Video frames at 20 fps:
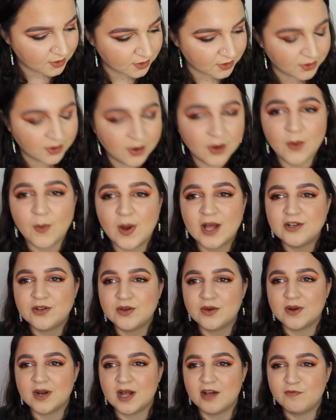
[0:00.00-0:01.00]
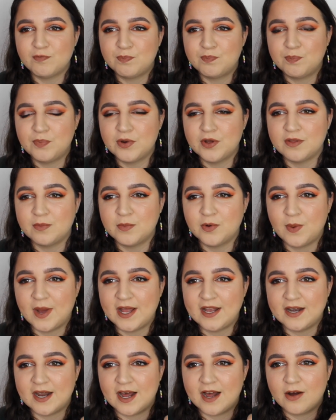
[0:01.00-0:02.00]
No, I don't. I've put them
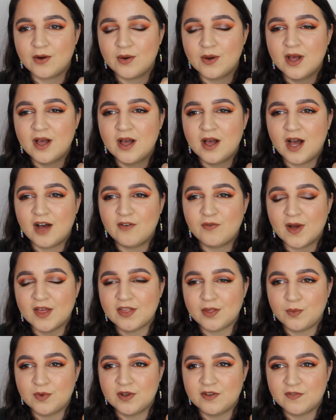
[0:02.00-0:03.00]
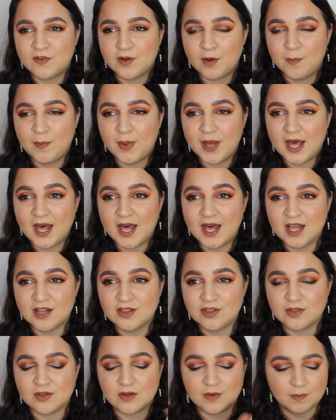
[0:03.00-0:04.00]
away now, otherwise I would have
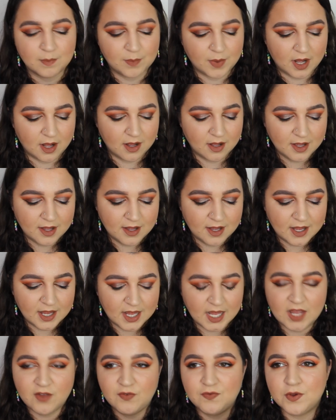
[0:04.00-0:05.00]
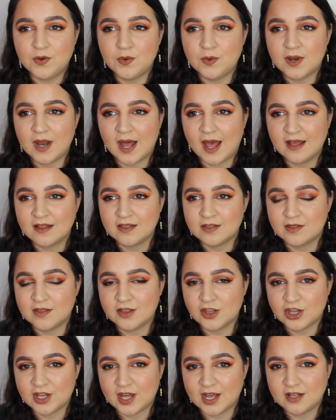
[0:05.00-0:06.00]
compared them. But if you like
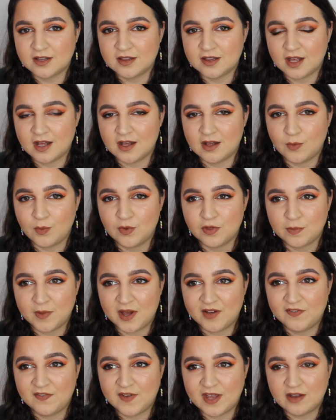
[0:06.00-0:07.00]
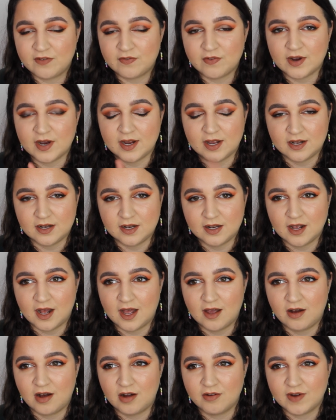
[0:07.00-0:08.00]
the shade that was my favorite in the
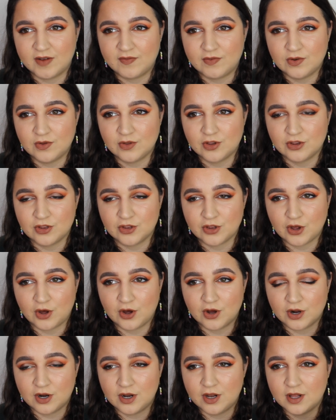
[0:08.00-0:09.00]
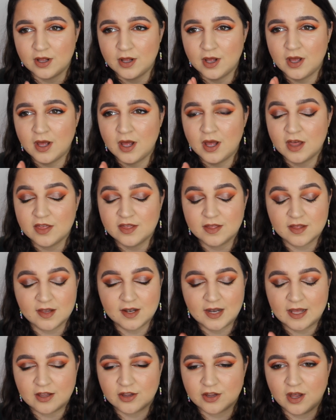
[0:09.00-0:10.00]
I Heart Revolution chocolate
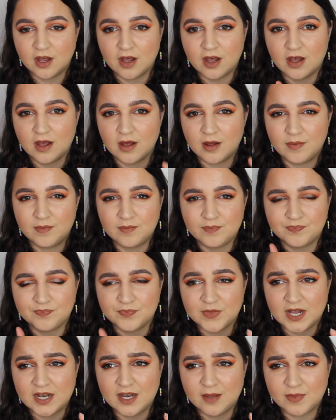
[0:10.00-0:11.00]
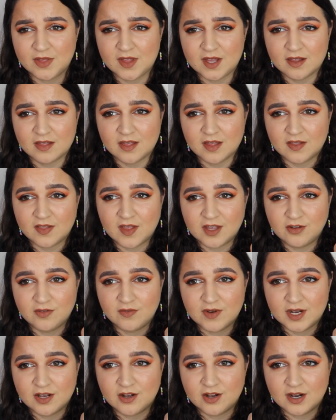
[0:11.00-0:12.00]
select lipsticks, then
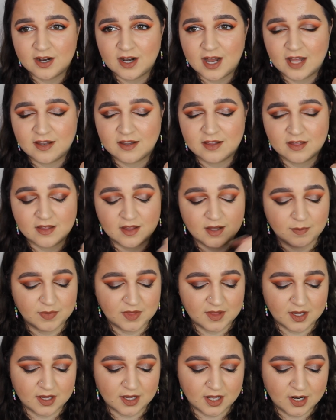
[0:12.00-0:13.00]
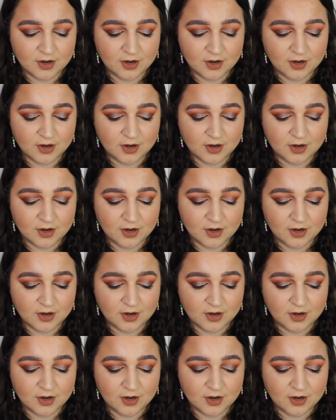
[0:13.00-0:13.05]
you're really gonna like this lipstick.